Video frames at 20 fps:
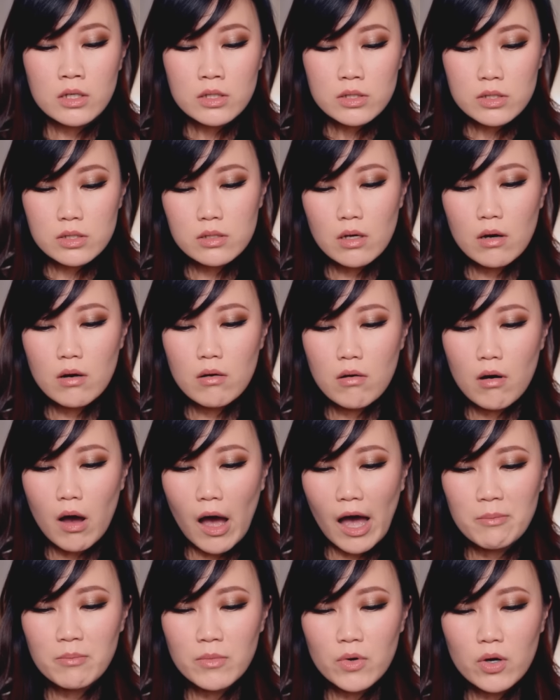So
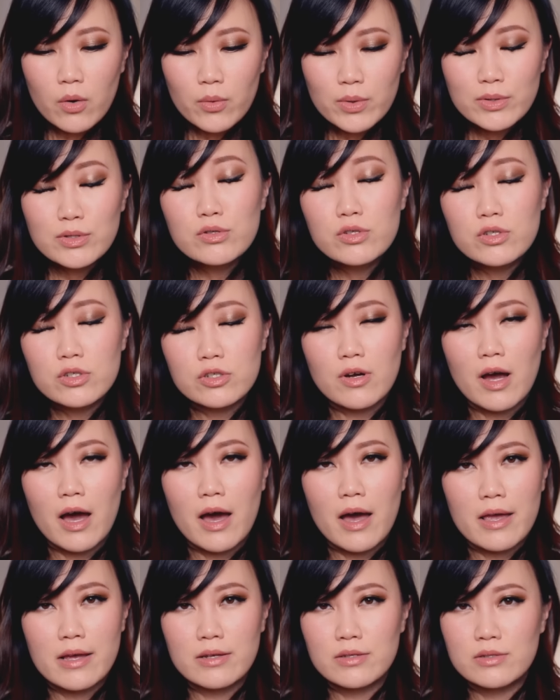I'm going to
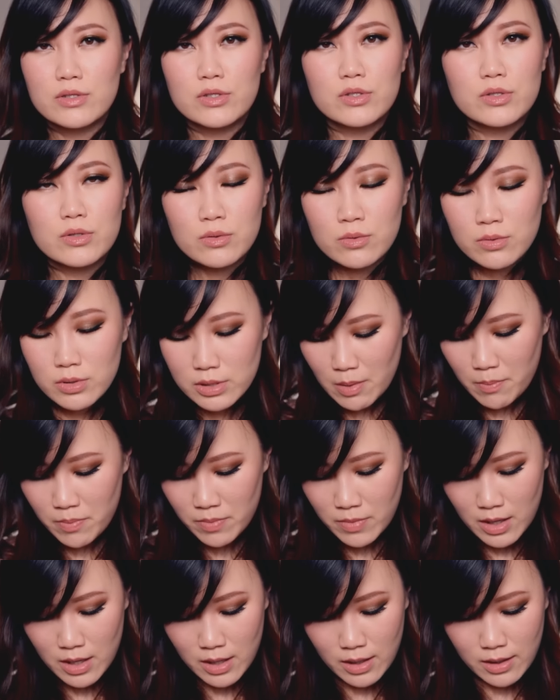try and do
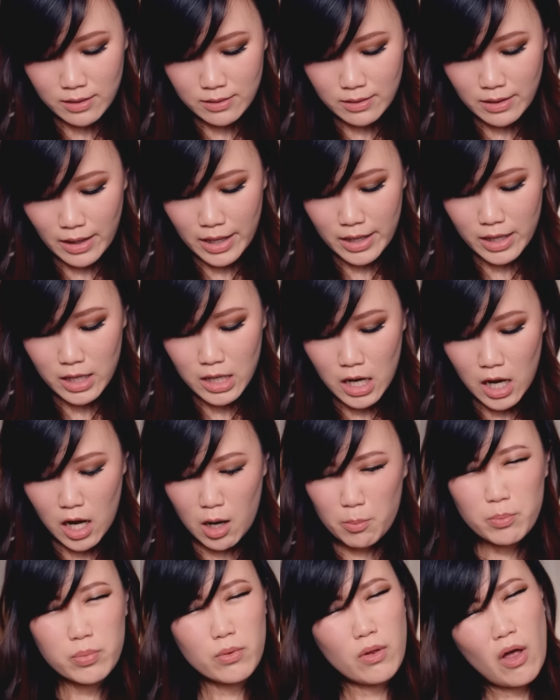something like
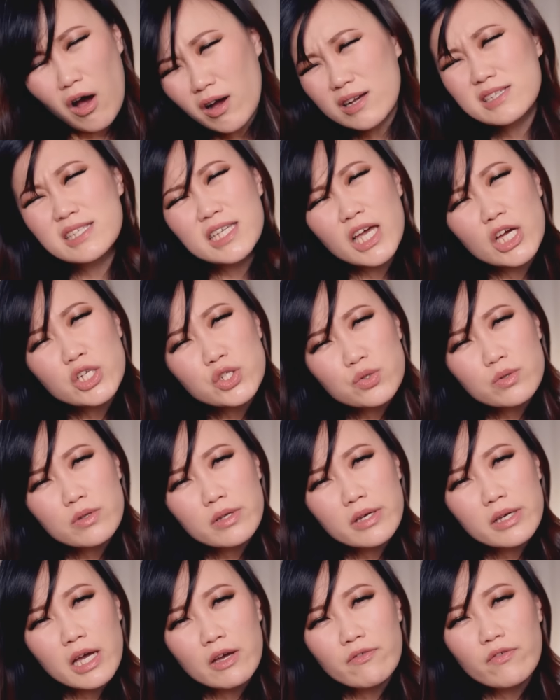uh, block
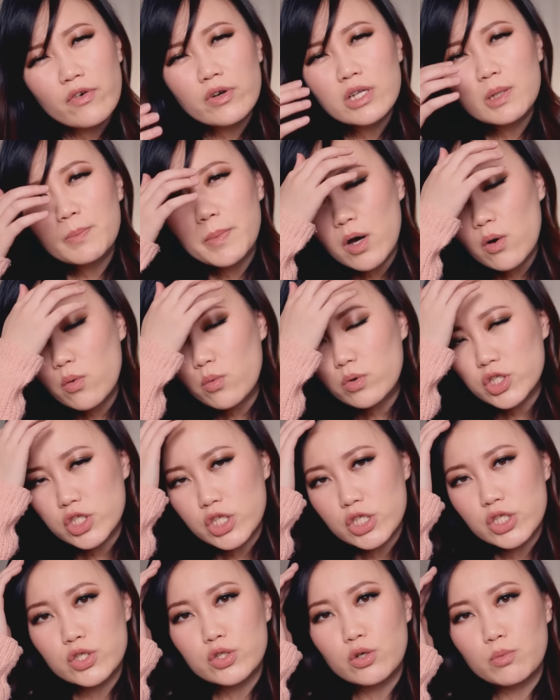scheduling I've heard about,
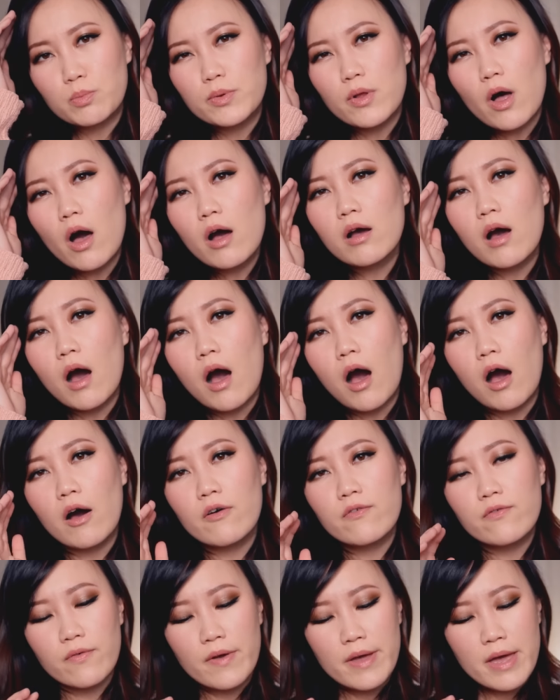which is you block
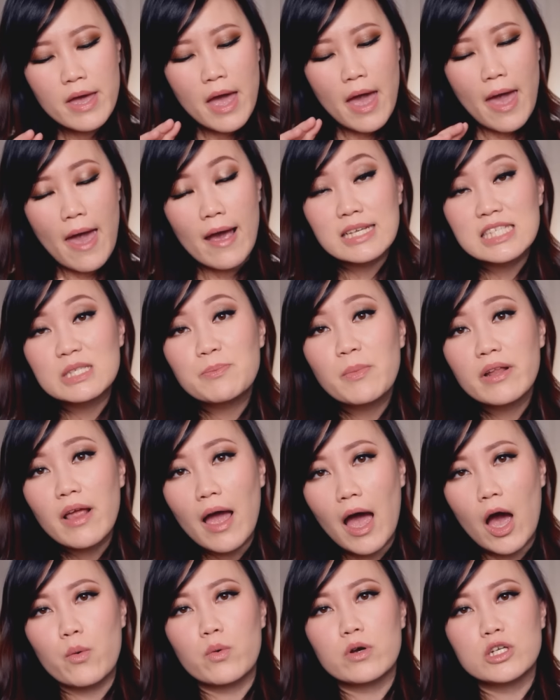off X amount of
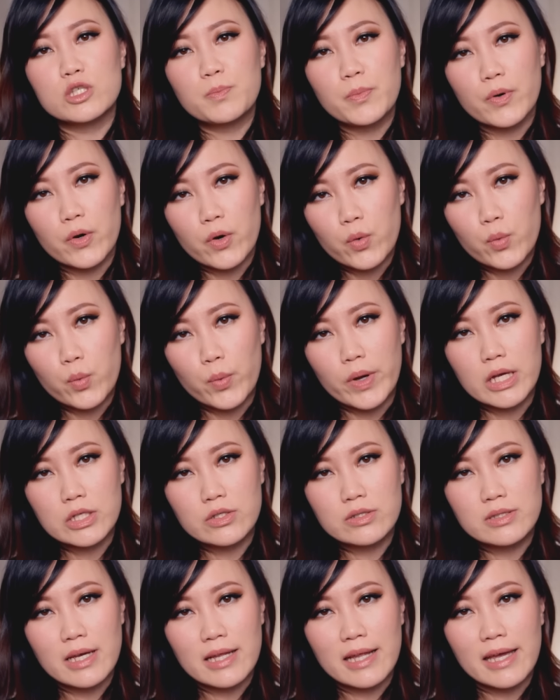hours per
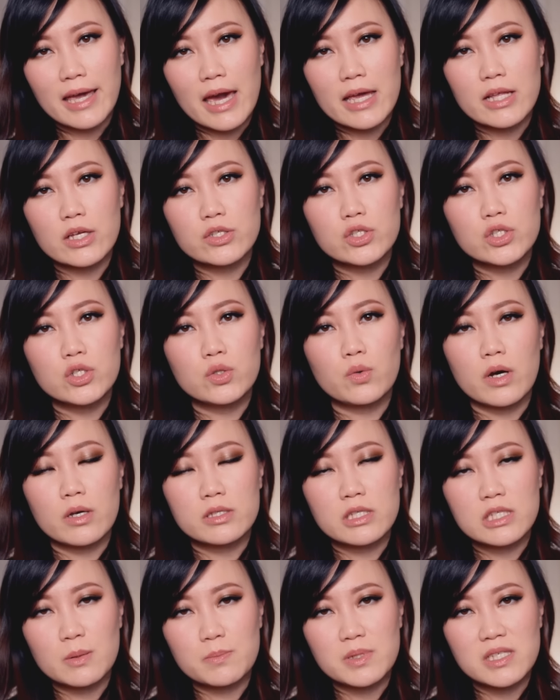week dedicated to a
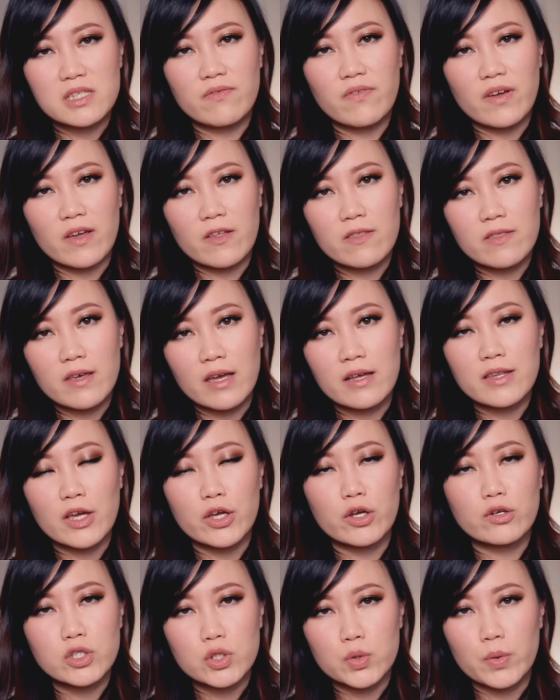specific thing
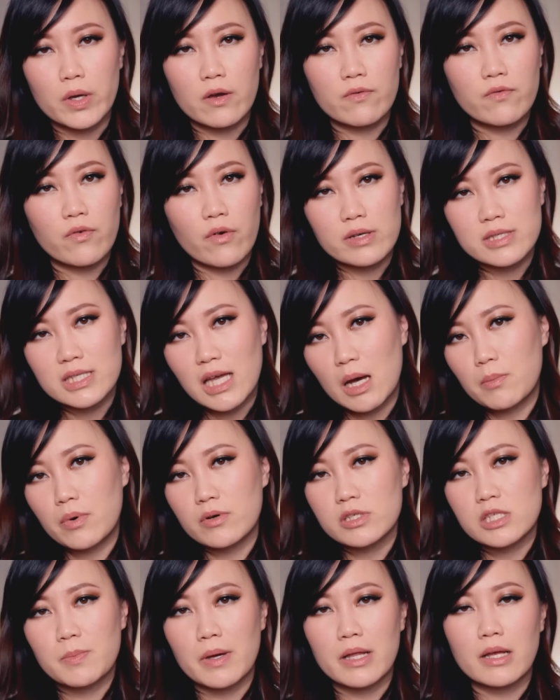that you're doing. For
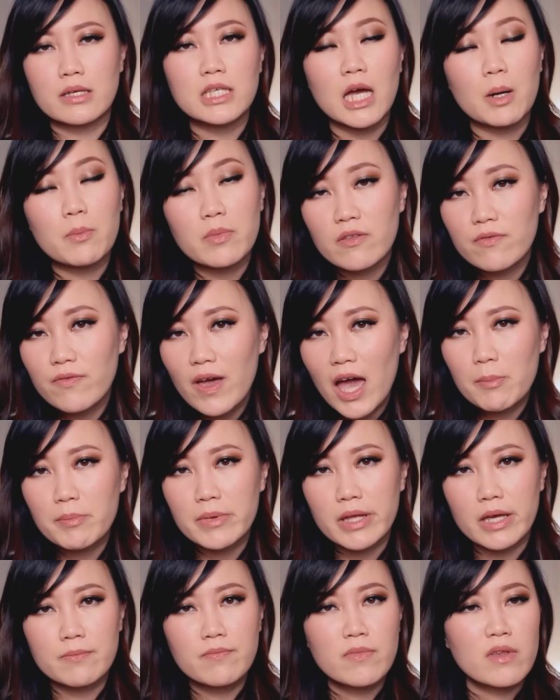example, spending time with the
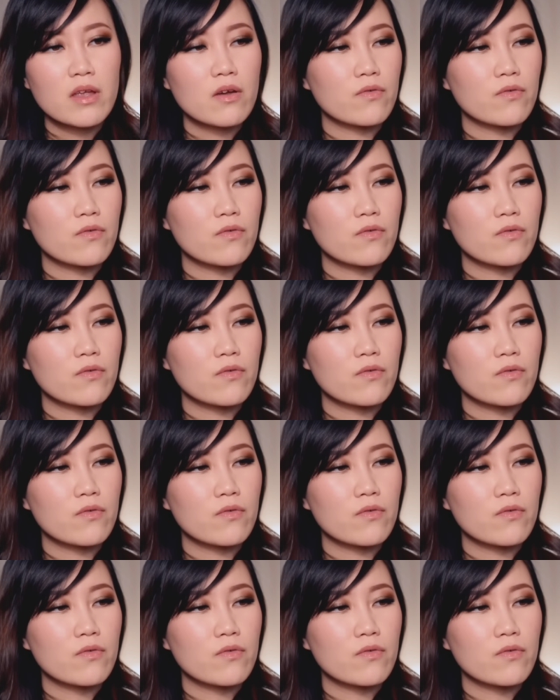family.